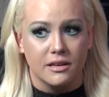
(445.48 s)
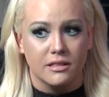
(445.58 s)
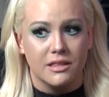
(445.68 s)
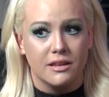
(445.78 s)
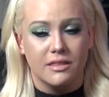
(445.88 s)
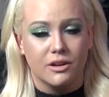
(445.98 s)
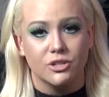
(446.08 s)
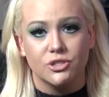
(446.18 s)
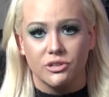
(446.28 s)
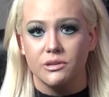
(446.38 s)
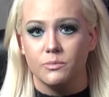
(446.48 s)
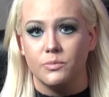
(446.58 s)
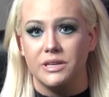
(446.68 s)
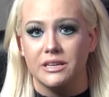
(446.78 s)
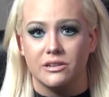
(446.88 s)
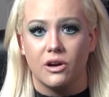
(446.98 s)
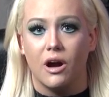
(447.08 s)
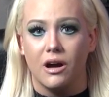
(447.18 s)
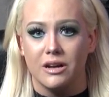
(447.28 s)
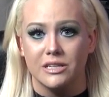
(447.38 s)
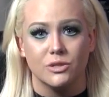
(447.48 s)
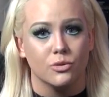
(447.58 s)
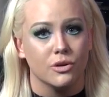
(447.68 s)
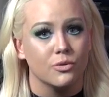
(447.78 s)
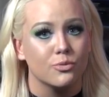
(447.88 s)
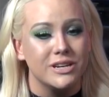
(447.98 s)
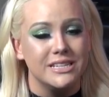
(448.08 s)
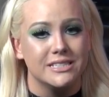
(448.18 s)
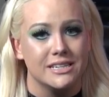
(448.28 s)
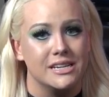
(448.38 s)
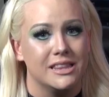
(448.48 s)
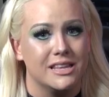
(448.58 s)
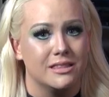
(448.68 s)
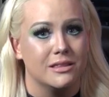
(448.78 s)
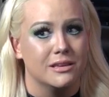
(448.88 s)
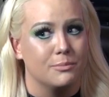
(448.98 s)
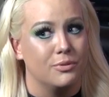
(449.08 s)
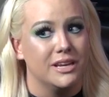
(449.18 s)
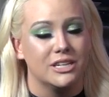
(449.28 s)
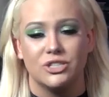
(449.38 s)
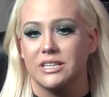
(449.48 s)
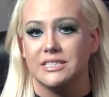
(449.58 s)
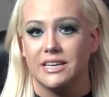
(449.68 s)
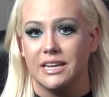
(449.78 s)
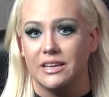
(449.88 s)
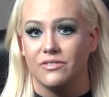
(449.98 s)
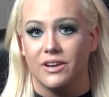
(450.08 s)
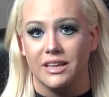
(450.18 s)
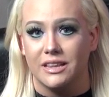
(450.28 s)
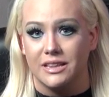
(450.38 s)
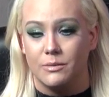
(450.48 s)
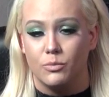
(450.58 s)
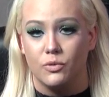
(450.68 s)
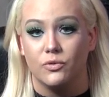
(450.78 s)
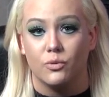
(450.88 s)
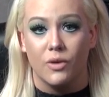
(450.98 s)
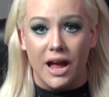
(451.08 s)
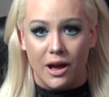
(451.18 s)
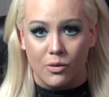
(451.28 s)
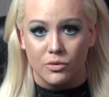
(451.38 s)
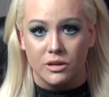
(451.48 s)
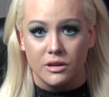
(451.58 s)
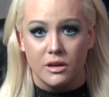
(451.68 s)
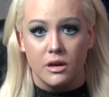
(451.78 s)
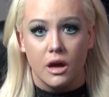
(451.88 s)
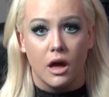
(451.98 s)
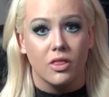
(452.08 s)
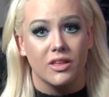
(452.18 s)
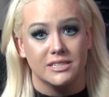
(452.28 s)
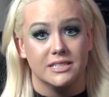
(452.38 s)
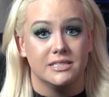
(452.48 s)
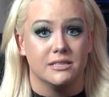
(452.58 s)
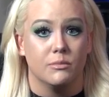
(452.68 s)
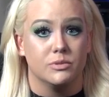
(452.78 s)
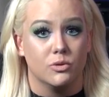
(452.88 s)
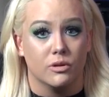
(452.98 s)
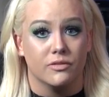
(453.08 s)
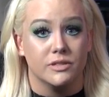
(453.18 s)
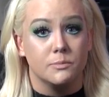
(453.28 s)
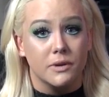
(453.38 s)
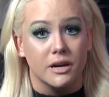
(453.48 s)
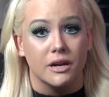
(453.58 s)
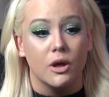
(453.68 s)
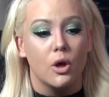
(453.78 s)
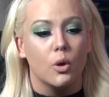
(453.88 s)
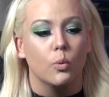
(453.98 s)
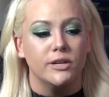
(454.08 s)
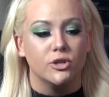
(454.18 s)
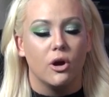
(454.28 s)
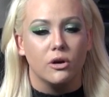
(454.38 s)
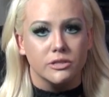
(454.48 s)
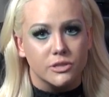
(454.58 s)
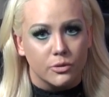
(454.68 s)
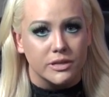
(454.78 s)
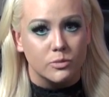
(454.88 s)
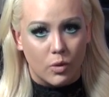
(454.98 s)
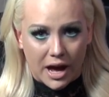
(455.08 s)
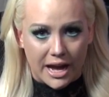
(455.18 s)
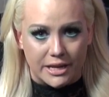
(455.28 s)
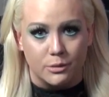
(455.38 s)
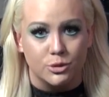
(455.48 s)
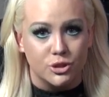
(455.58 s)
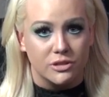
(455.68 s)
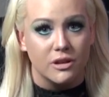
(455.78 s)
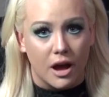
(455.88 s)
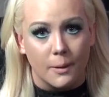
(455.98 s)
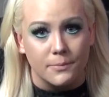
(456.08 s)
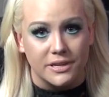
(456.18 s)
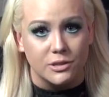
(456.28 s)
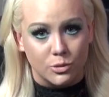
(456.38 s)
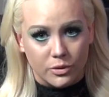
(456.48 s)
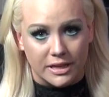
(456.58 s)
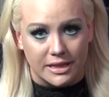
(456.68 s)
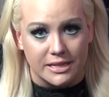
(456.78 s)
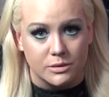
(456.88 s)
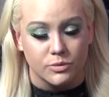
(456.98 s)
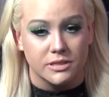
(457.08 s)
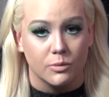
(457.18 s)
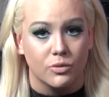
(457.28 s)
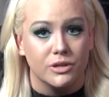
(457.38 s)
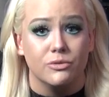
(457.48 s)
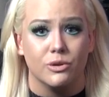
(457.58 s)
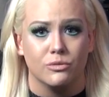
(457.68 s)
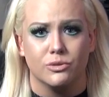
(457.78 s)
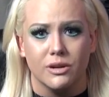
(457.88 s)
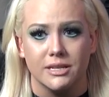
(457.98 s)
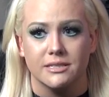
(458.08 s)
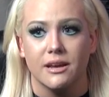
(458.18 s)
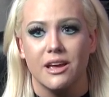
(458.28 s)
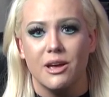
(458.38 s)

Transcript: then there shouldn't be a cause or a reason that the planchette's getting violently moved around unless it's some sort of a spirit, which also is why you should not be doing this with someone you don't trust.